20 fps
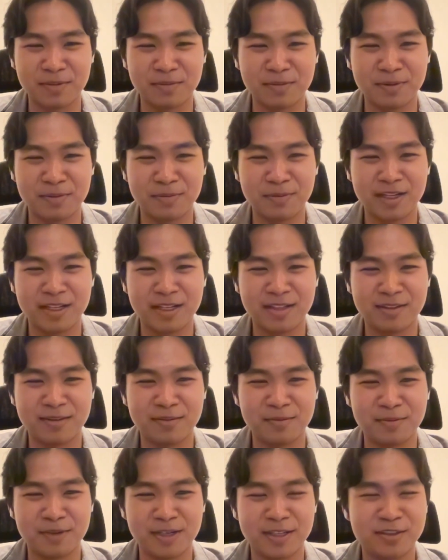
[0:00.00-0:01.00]

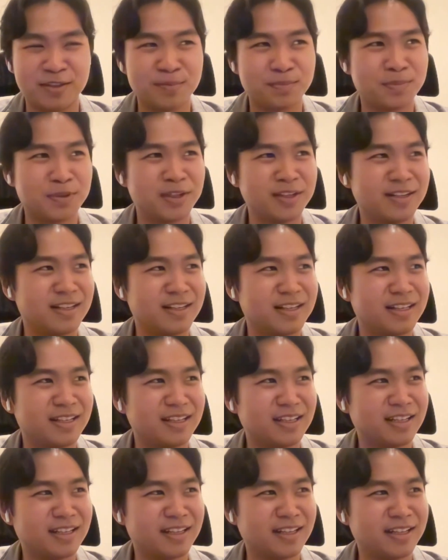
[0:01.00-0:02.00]
we need to put
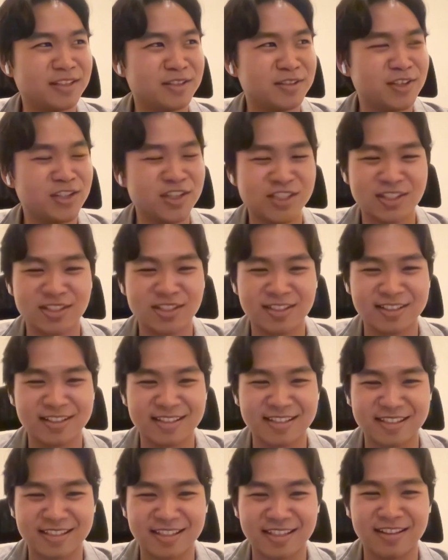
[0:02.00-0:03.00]

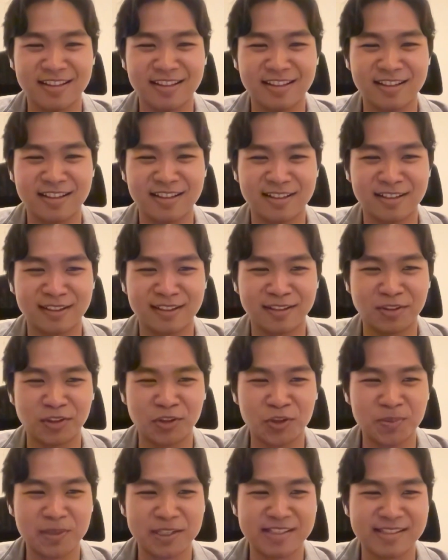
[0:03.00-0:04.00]
Indonesians in the
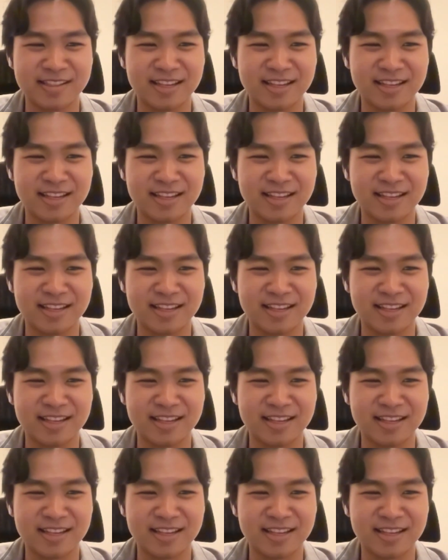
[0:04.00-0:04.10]
global